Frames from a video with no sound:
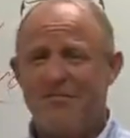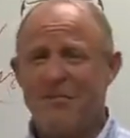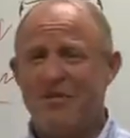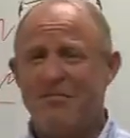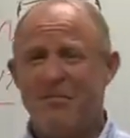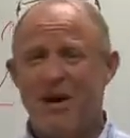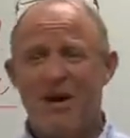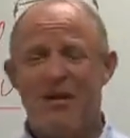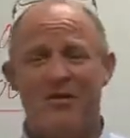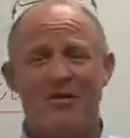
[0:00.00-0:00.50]

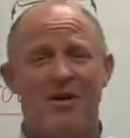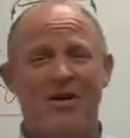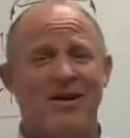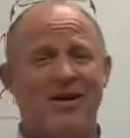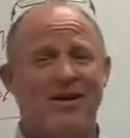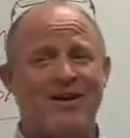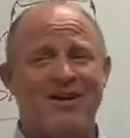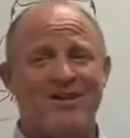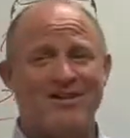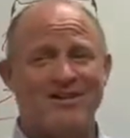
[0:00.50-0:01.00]
By the
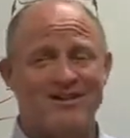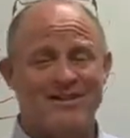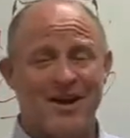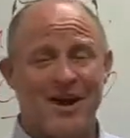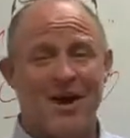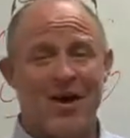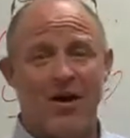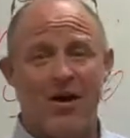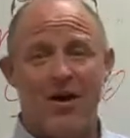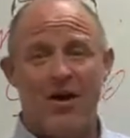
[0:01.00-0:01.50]
way, it's
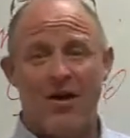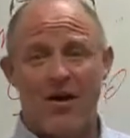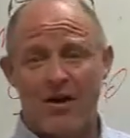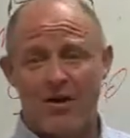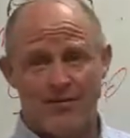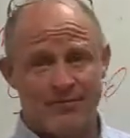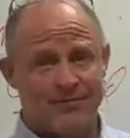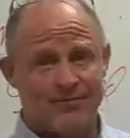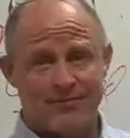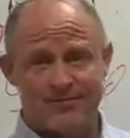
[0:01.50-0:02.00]
not
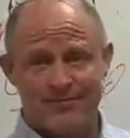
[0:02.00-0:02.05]
hard.